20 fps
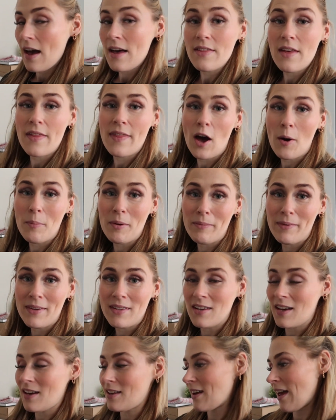and then that'll be me
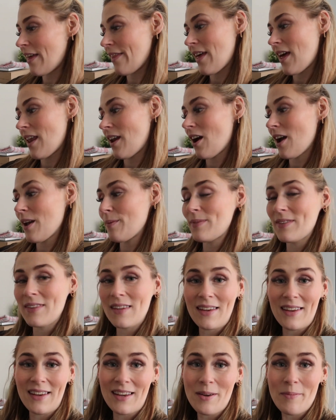done and then I'm
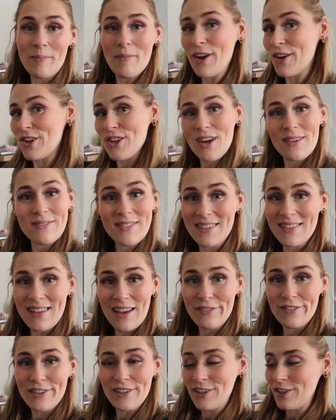seeing my chum this
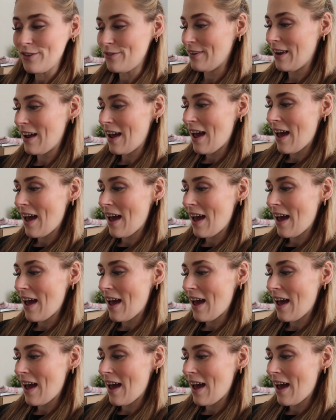afternoon.